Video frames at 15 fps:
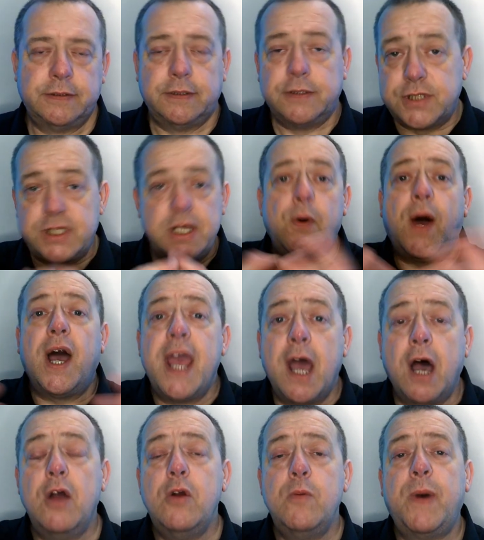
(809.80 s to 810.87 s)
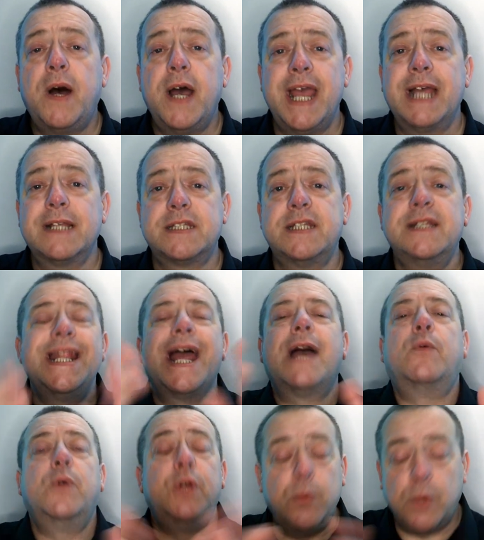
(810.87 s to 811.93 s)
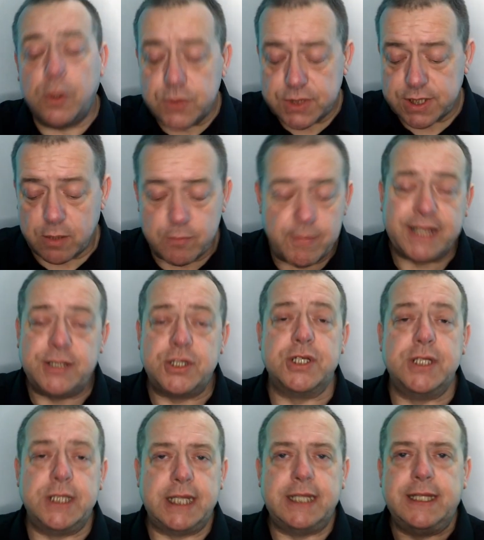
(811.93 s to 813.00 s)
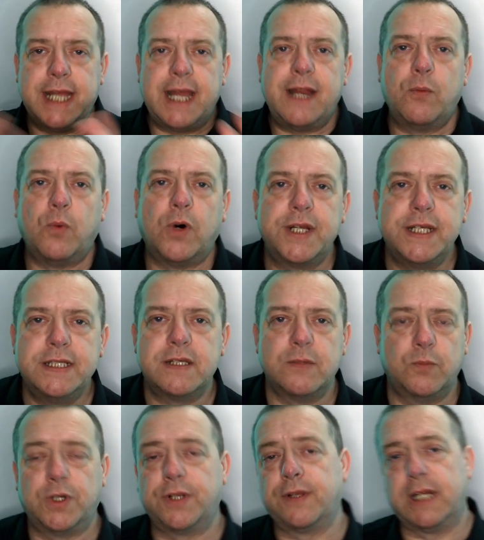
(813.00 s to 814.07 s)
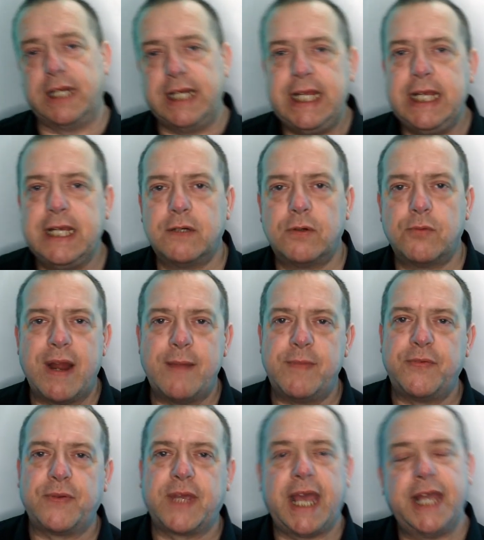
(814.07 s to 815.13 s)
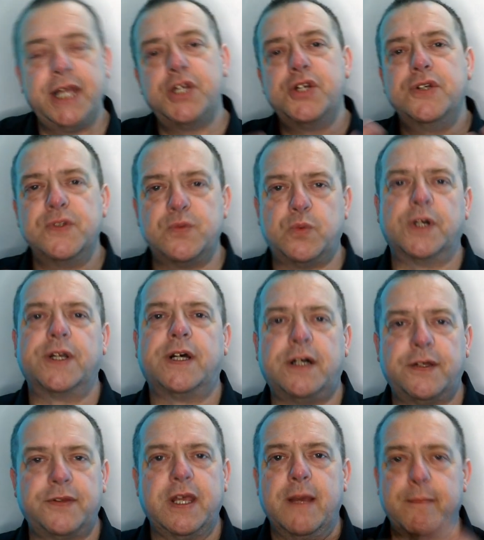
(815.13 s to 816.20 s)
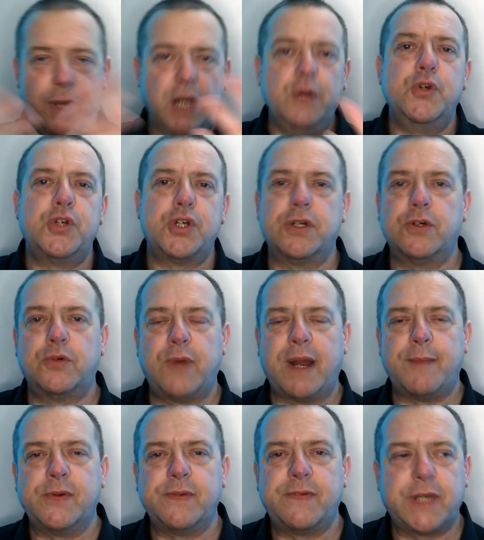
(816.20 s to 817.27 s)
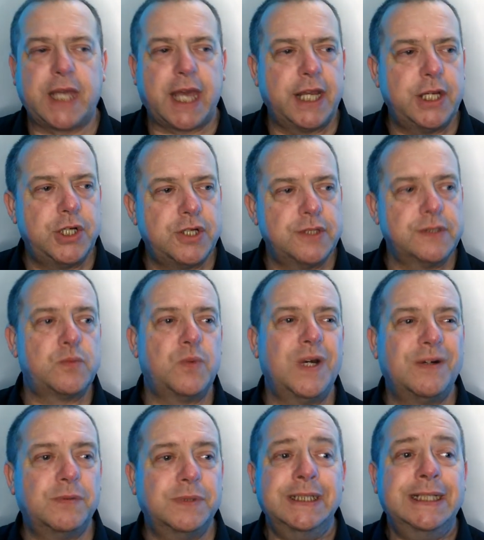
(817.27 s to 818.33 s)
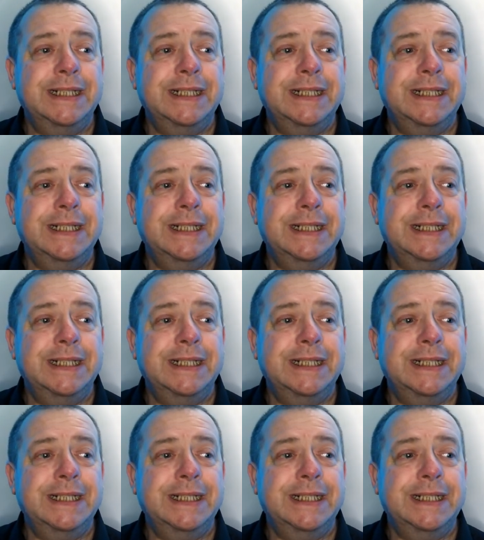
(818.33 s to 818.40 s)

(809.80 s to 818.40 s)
So I hope I answered. Now you also mentioned in there what is what are the legal ramifications, what are the emotional ramifications. Well,